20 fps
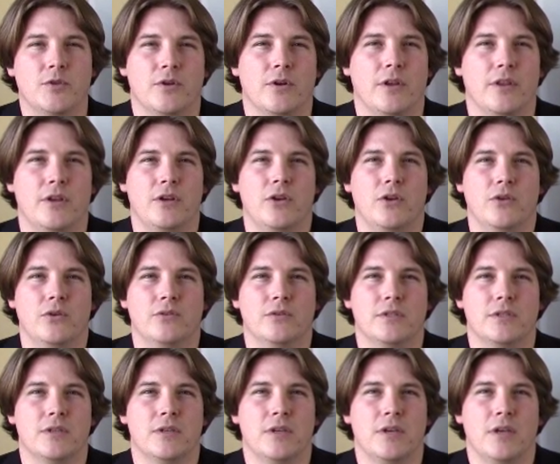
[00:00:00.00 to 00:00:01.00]
or on the
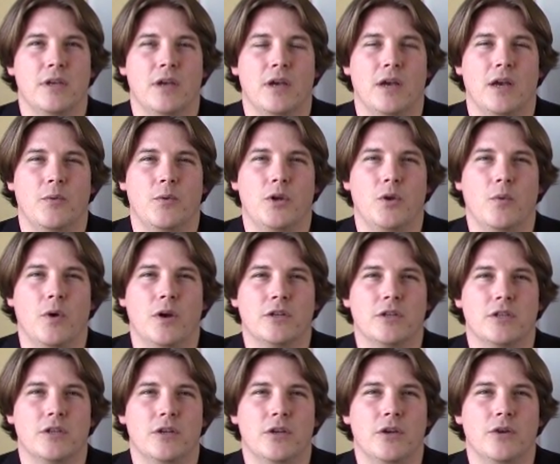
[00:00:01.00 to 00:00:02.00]
news when you
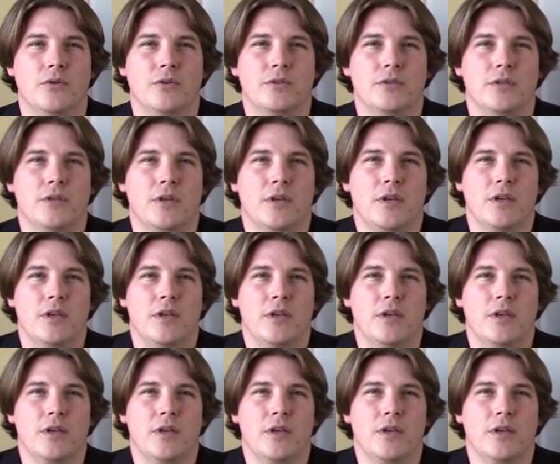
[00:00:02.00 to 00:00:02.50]
watch the news.